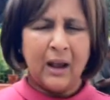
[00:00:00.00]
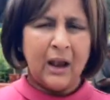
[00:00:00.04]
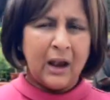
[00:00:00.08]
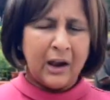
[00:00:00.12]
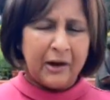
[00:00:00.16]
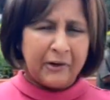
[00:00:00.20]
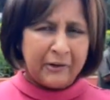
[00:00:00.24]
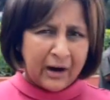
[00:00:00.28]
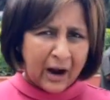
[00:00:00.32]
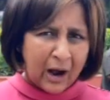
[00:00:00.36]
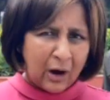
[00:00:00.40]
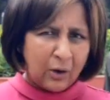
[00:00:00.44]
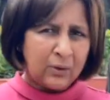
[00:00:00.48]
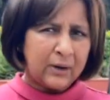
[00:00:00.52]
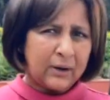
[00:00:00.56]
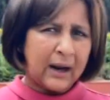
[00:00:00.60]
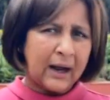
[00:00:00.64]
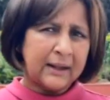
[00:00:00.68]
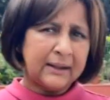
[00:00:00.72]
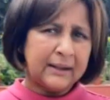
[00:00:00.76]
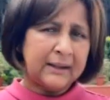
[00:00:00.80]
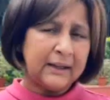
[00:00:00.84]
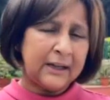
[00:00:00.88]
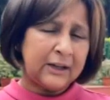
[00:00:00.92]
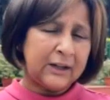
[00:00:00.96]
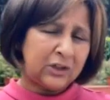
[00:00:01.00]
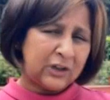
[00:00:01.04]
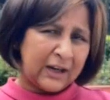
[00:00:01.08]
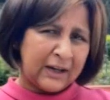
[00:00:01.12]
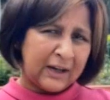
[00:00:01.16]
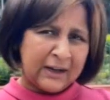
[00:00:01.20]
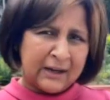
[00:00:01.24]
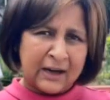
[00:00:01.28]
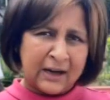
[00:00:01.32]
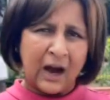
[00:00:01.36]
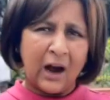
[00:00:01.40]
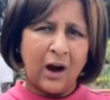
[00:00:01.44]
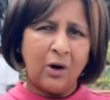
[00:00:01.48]
Rahul Gandhi till
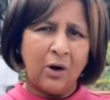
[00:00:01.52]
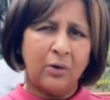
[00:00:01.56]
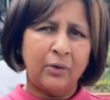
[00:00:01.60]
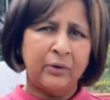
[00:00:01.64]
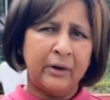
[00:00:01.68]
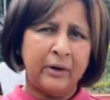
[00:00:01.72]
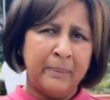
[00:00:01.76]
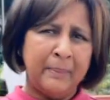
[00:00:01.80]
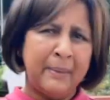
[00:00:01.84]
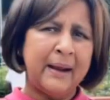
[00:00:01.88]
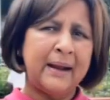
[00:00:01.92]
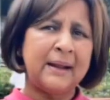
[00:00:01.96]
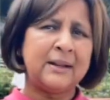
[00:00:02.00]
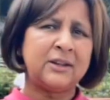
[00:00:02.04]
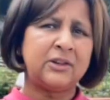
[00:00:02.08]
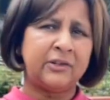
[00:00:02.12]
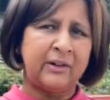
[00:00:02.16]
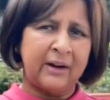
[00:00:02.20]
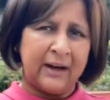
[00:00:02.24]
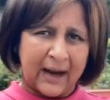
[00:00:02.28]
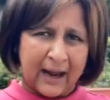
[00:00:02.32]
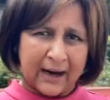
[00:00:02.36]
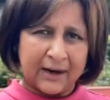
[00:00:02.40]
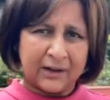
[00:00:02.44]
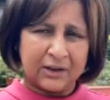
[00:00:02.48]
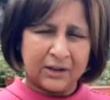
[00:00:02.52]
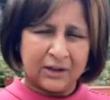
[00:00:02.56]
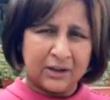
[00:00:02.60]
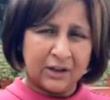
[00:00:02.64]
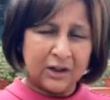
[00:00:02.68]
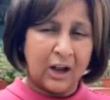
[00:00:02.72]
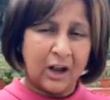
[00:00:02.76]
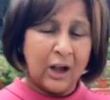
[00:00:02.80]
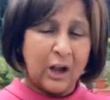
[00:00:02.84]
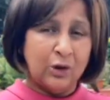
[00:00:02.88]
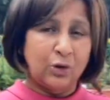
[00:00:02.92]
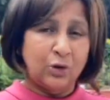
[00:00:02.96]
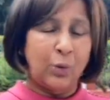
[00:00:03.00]
now remains reluctant,
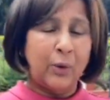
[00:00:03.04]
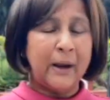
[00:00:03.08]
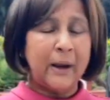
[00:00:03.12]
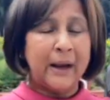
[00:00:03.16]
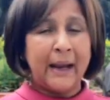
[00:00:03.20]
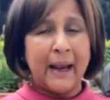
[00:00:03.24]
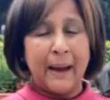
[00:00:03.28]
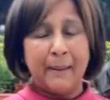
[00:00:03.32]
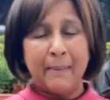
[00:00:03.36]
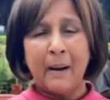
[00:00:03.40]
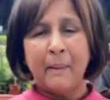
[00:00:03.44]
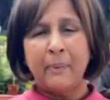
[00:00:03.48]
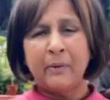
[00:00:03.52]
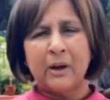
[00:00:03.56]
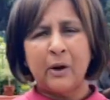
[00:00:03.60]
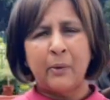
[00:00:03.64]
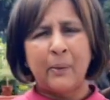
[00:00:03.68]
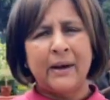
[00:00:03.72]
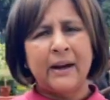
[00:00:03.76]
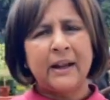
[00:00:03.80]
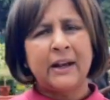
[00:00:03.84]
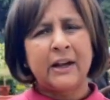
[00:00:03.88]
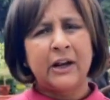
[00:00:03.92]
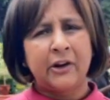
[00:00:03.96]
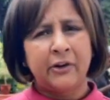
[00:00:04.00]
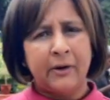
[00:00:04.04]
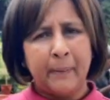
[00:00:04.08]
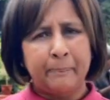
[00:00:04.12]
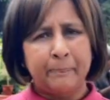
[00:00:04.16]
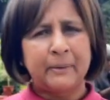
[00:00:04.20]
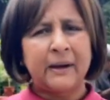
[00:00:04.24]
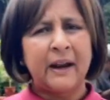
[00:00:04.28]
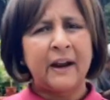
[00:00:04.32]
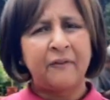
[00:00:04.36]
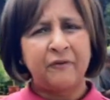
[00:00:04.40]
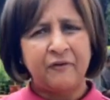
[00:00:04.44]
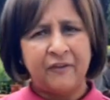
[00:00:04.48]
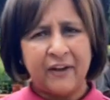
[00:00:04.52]
though he came up with a very
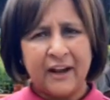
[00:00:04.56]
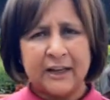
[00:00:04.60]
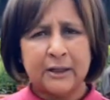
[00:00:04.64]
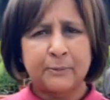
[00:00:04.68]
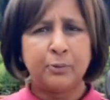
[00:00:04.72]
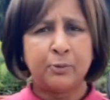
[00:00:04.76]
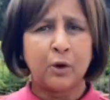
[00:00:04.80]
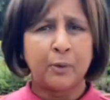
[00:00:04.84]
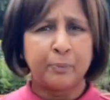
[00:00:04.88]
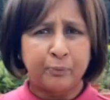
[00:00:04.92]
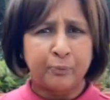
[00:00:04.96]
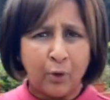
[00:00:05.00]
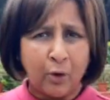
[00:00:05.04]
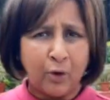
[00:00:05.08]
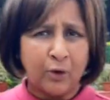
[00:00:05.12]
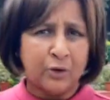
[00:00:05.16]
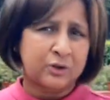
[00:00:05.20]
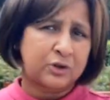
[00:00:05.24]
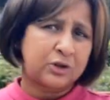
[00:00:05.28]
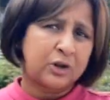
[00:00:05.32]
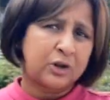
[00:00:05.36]
cryptic Facebook post